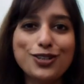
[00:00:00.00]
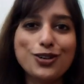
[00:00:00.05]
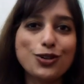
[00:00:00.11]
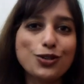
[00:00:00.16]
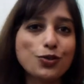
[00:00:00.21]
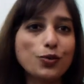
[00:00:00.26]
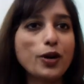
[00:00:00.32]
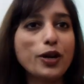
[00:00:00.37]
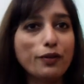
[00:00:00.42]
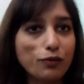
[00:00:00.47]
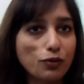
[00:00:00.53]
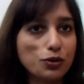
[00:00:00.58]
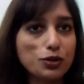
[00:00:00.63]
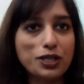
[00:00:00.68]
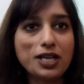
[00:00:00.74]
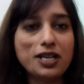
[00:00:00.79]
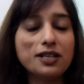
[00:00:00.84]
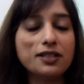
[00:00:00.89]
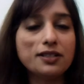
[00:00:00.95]
you know,
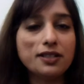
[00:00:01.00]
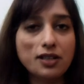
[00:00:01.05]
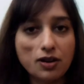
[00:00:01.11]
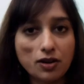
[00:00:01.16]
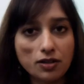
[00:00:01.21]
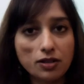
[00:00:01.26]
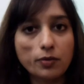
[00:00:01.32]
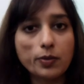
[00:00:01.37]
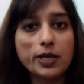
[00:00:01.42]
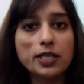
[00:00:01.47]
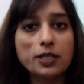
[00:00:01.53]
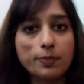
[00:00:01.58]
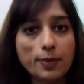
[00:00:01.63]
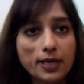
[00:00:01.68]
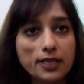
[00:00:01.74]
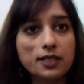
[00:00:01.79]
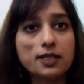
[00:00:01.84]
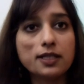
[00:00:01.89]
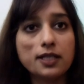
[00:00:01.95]
2014 is the year that we
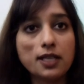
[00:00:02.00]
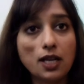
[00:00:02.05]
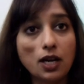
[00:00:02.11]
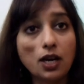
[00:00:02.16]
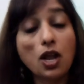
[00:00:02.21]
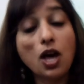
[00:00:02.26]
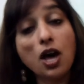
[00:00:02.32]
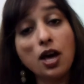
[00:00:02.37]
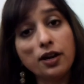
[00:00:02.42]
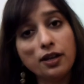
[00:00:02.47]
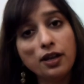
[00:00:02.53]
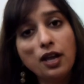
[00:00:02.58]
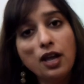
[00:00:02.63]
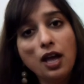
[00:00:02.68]
expect to see a lot